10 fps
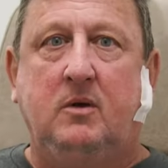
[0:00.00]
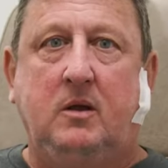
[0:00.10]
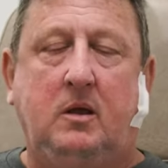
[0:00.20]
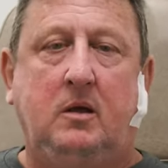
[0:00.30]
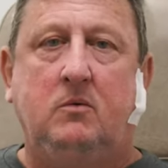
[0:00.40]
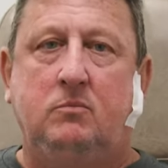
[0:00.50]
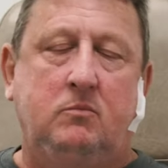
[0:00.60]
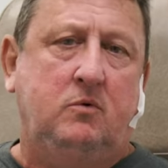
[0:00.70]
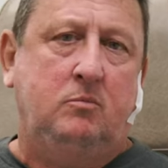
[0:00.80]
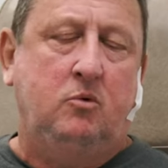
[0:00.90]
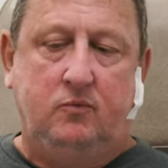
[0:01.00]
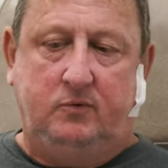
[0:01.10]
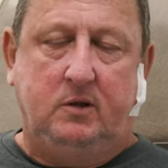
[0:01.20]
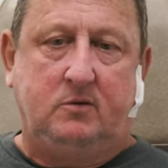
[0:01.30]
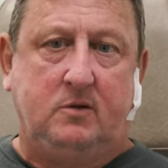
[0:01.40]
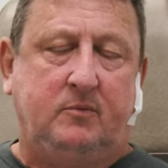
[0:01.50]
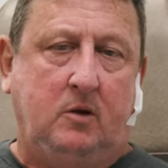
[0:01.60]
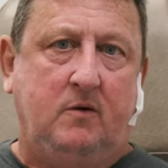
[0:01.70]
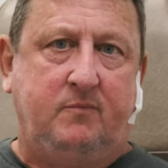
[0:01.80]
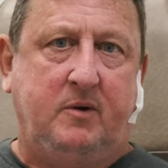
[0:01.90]
Mejia removed
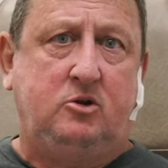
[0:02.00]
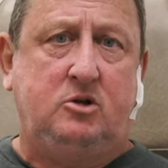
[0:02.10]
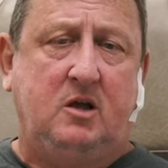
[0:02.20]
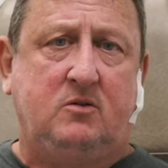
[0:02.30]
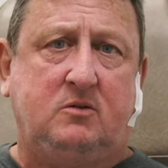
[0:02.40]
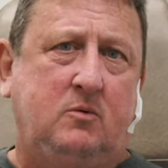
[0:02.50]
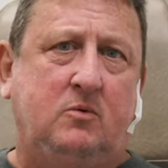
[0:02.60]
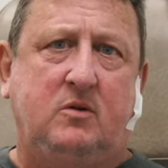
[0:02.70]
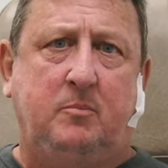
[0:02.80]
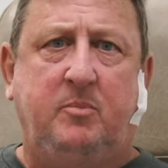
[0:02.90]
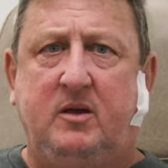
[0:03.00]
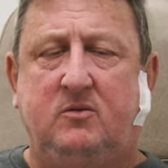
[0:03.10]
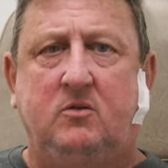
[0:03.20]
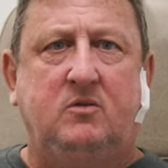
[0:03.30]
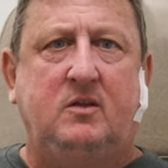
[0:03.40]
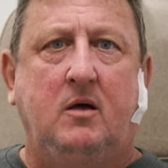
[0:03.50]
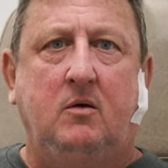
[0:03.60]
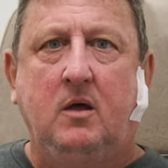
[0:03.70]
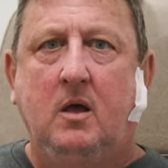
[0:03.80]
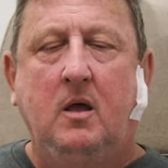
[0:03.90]
something off my chest. It was a basal cell.
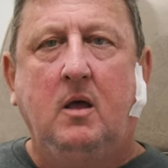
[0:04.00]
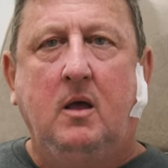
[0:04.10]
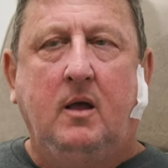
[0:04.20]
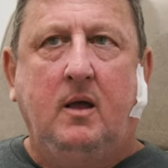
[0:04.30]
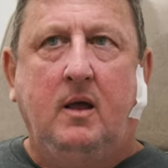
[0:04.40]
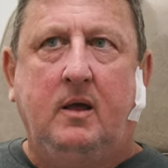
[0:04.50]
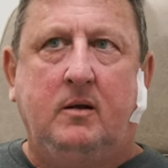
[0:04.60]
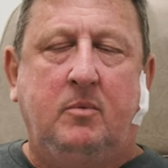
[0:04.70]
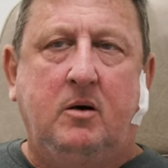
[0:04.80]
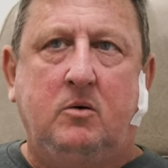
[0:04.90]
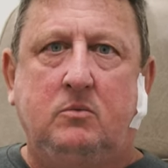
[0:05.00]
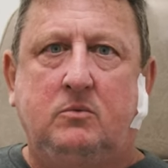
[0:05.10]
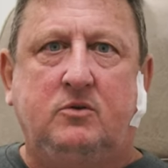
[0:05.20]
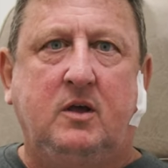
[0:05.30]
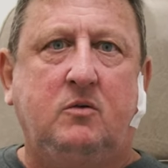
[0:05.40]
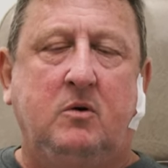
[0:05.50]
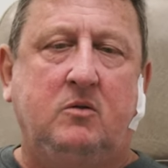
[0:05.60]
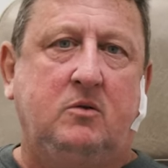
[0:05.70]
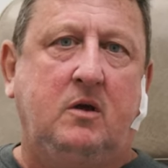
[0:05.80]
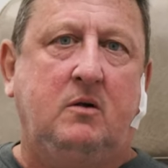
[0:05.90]
And about six
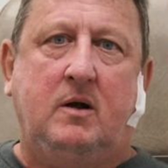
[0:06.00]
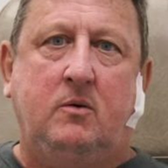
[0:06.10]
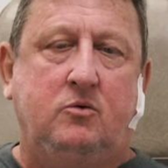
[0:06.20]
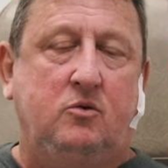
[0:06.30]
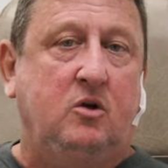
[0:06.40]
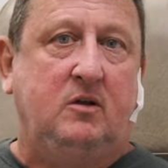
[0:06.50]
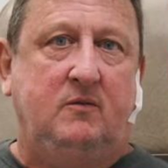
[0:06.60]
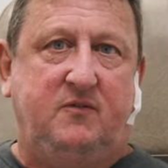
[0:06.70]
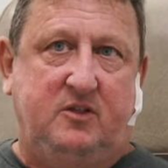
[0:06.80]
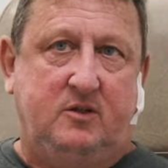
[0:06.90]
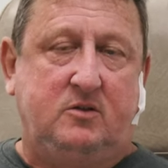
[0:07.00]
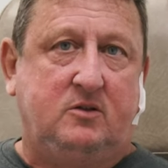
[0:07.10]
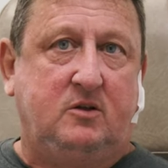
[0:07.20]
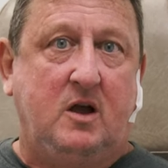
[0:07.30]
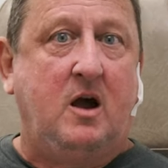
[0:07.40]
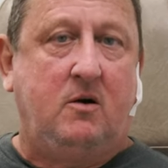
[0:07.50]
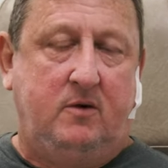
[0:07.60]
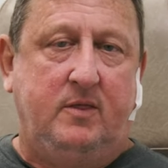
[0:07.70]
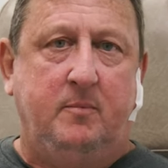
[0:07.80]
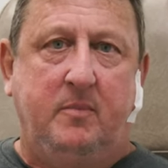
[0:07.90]
months later, I was looking for the
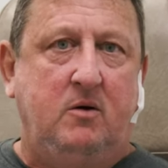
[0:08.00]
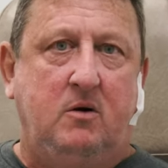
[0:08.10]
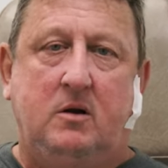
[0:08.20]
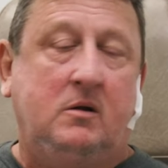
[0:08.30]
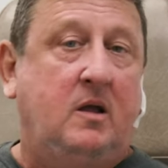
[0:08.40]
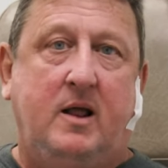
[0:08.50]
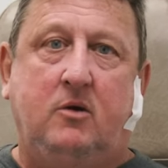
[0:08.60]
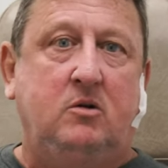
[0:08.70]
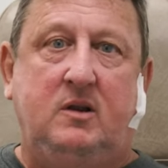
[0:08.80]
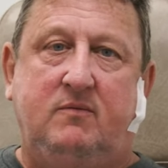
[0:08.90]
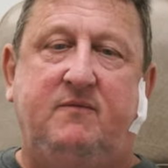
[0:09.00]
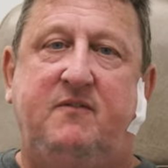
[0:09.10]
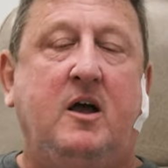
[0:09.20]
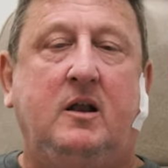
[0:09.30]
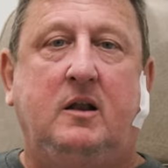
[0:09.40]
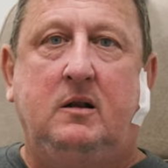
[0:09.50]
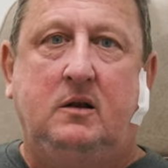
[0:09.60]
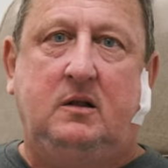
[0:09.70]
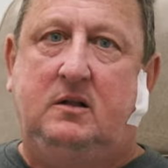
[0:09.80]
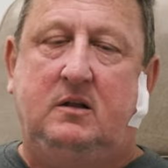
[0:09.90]
scar in the mirror, and I couldn't even find it.
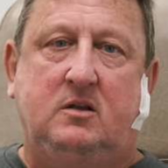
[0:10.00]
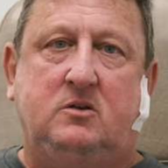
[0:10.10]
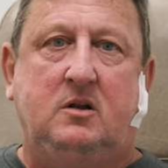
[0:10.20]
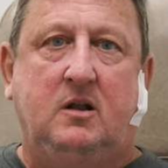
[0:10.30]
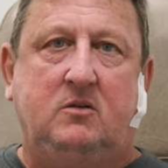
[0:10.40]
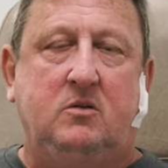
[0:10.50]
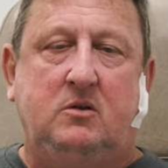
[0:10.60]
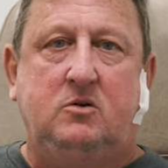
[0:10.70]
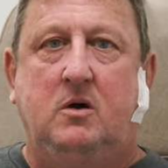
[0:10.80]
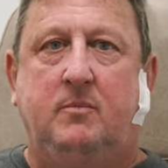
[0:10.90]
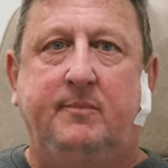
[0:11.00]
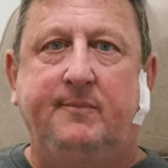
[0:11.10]
He did such an excellent job.